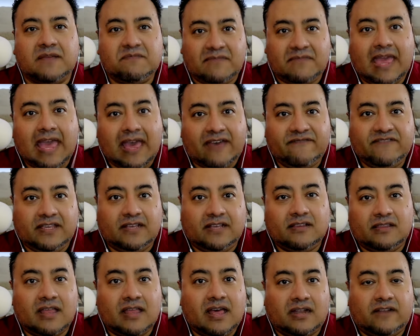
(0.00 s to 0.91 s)
I'm
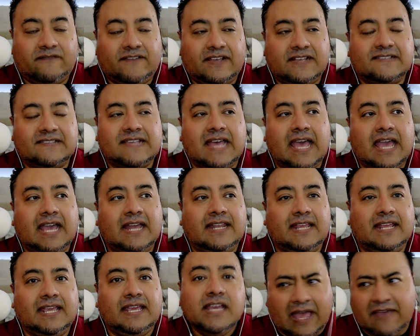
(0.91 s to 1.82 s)
having a lot of
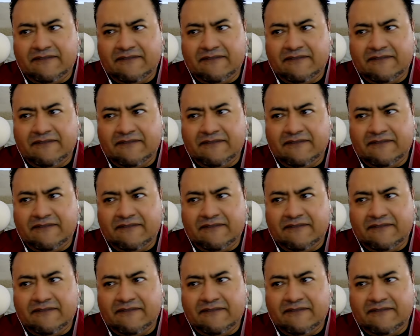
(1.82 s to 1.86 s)
anxiety.